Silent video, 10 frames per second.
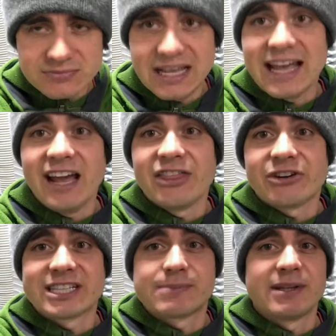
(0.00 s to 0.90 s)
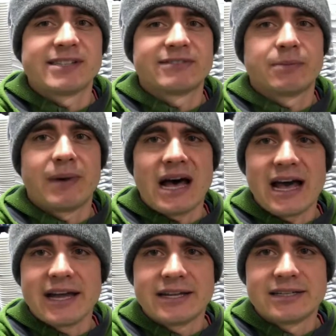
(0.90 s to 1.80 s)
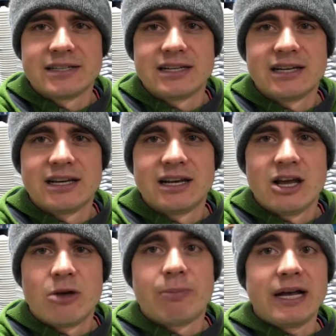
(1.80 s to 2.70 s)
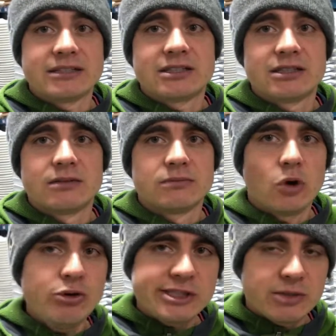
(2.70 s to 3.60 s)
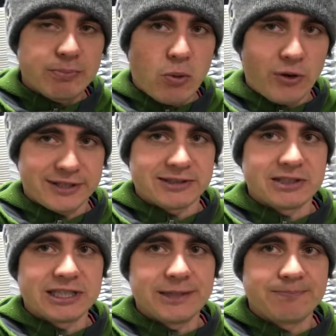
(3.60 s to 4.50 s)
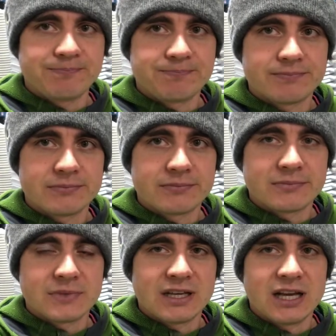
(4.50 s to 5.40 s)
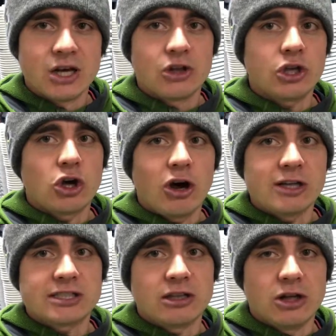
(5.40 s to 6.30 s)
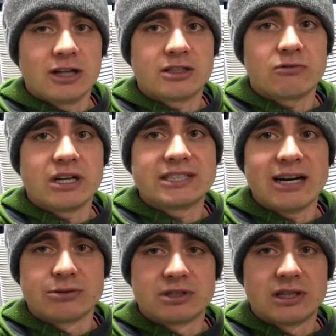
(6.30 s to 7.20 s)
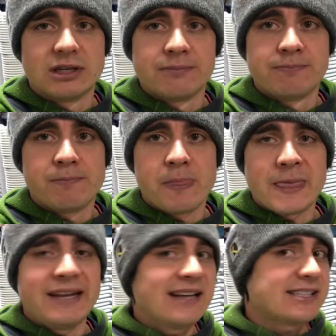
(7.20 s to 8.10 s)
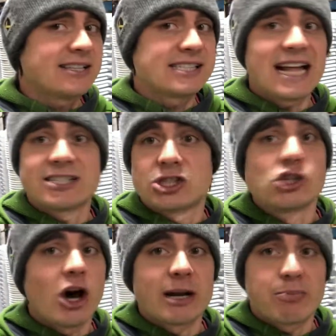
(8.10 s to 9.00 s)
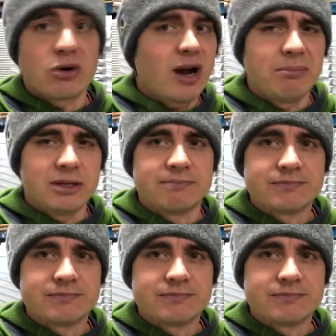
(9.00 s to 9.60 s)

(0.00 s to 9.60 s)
And they're expensive to buy. But, most importantly, they cost a lot to rent out. In essence, that's not a problem.